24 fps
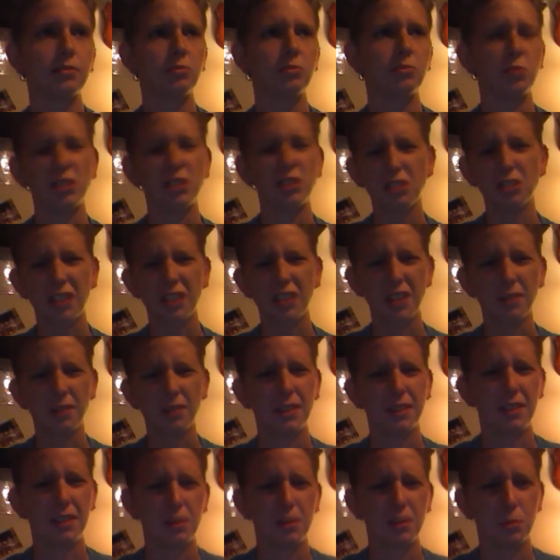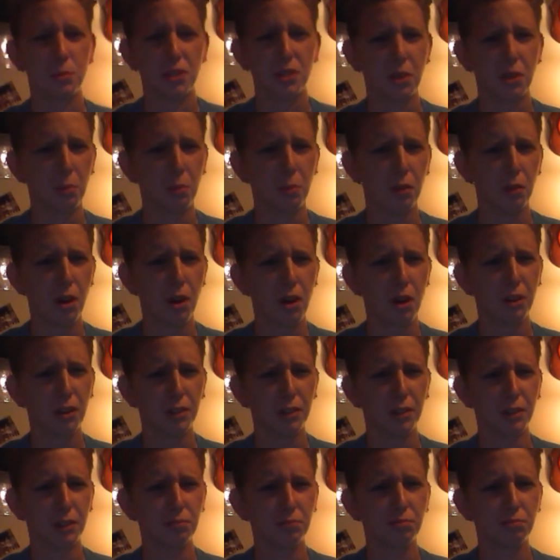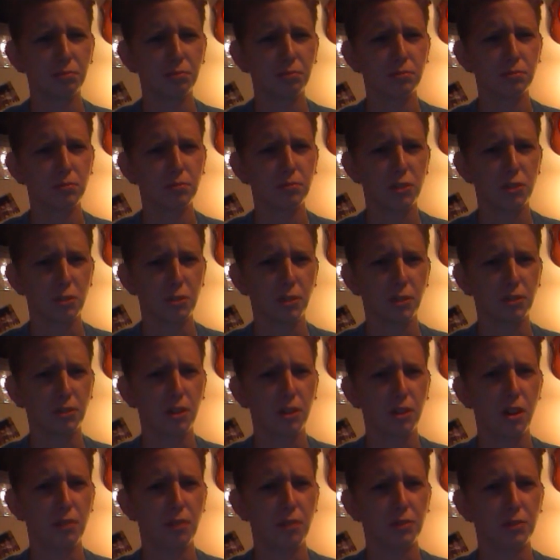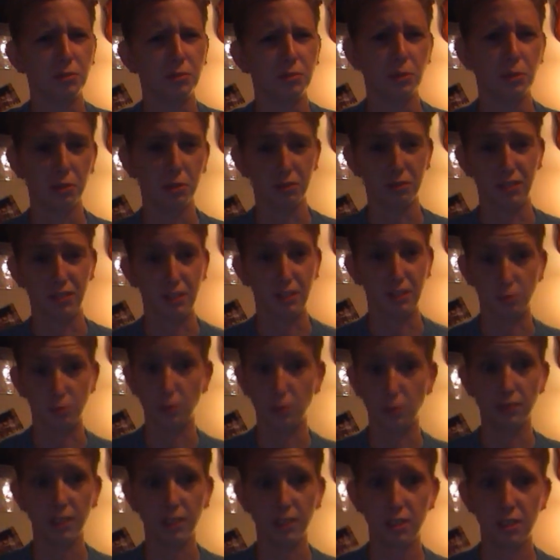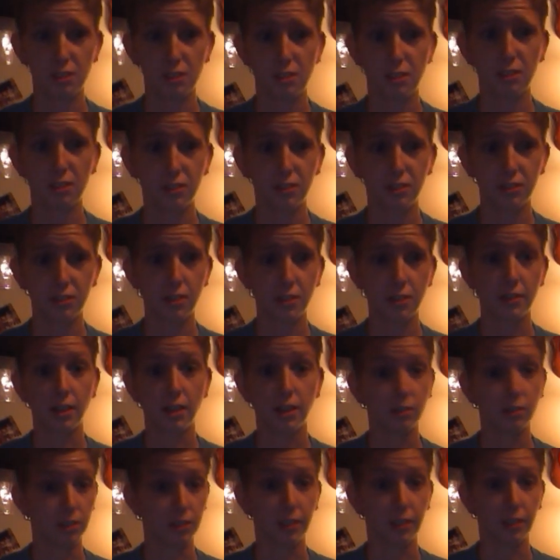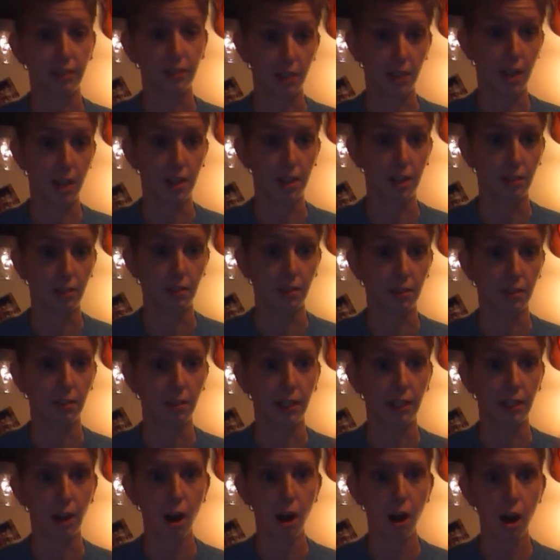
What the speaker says: we took everything but our bra and our shorts off and we were like moving on each other and stuff. I was like dying, you know, like